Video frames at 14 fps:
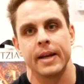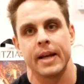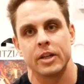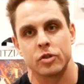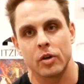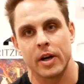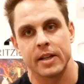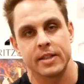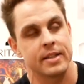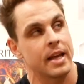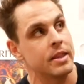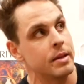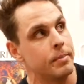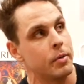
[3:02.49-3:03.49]
and try and
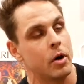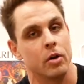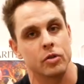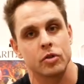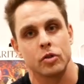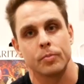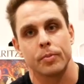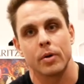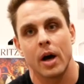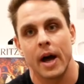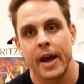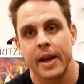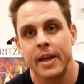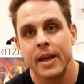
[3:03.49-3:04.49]
send the ball super
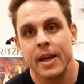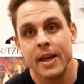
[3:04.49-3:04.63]
high.